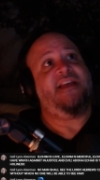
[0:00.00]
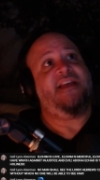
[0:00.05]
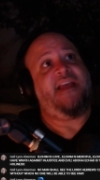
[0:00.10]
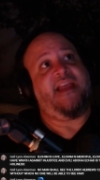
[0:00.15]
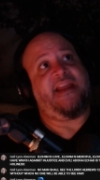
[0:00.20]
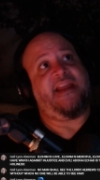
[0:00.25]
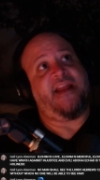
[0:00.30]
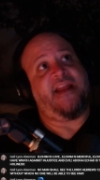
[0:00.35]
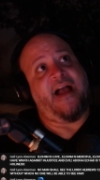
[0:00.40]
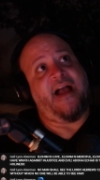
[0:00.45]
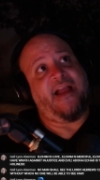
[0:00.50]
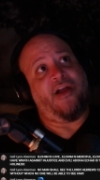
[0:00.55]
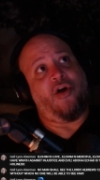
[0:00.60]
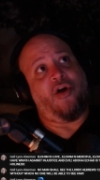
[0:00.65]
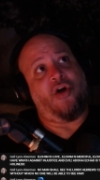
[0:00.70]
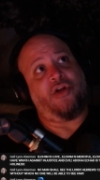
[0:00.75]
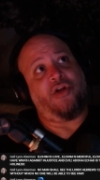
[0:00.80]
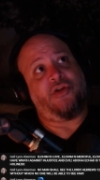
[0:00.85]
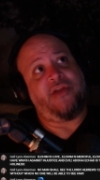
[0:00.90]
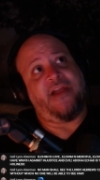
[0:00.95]
and
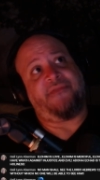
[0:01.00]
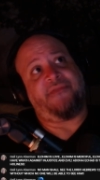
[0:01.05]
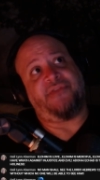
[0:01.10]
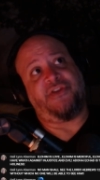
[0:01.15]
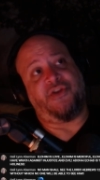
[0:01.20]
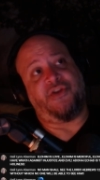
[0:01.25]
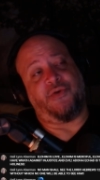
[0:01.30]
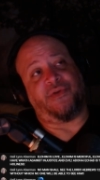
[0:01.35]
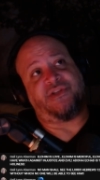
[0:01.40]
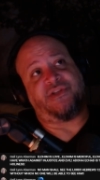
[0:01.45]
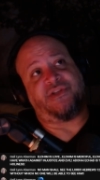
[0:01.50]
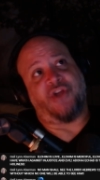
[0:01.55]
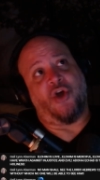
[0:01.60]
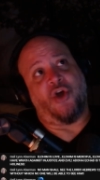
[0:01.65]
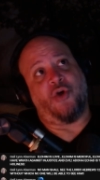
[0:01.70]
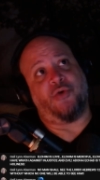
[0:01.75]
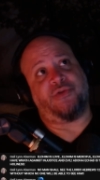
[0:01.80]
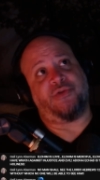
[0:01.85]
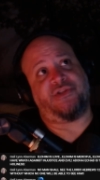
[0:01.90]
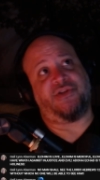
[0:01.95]
all you have to do is
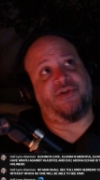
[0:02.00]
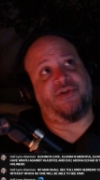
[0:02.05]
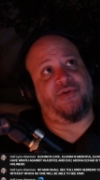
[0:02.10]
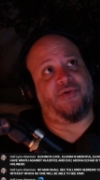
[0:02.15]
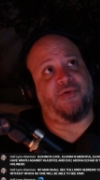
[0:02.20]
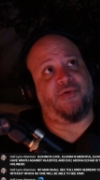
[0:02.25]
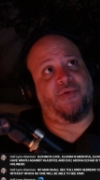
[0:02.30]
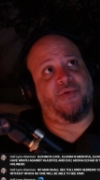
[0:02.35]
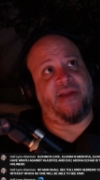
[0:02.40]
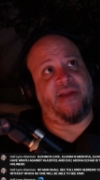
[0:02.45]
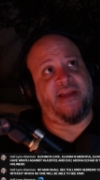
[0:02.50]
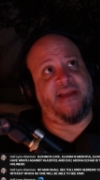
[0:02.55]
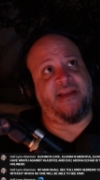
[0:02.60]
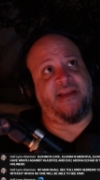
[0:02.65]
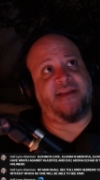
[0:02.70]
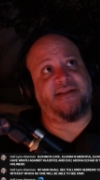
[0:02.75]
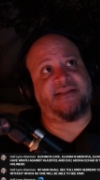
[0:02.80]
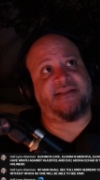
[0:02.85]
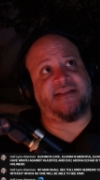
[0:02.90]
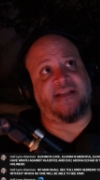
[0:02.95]
go to
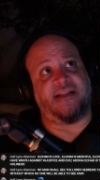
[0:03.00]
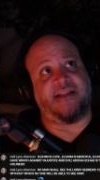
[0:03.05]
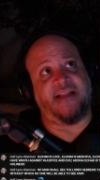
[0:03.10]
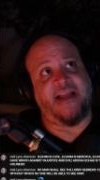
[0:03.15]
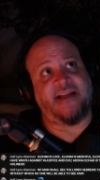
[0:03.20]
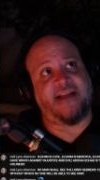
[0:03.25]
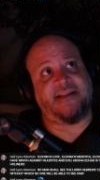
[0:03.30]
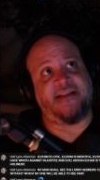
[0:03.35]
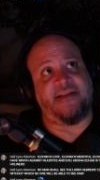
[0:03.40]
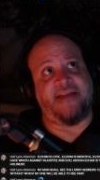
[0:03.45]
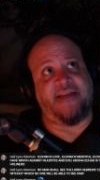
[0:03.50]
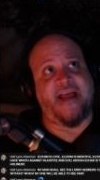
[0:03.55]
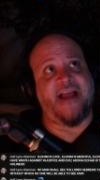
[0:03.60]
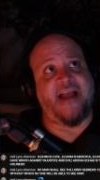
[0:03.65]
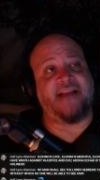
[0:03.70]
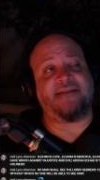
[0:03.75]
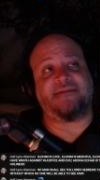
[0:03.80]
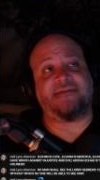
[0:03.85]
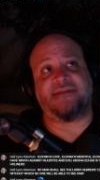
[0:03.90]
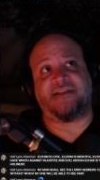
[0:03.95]
it, select
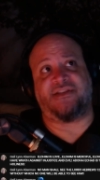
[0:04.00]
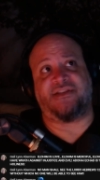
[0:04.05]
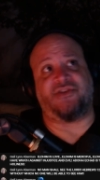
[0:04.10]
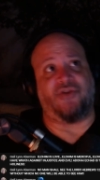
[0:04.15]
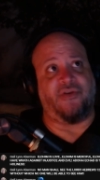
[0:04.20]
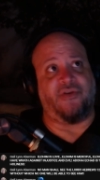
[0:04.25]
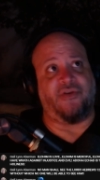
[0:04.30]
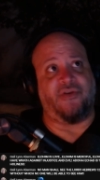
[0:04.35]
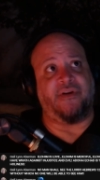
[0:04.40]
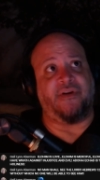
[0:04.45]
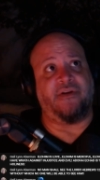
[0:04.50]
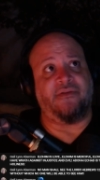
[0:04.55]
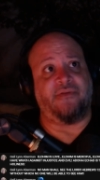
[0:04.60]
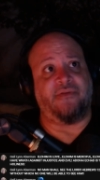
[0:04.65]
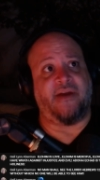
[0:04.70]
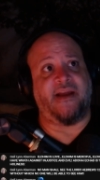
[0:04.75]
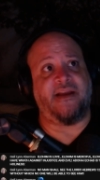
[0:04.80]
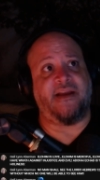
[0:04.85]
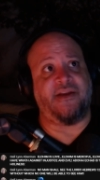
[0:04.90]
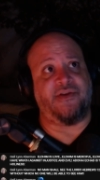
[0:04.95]
that server, right?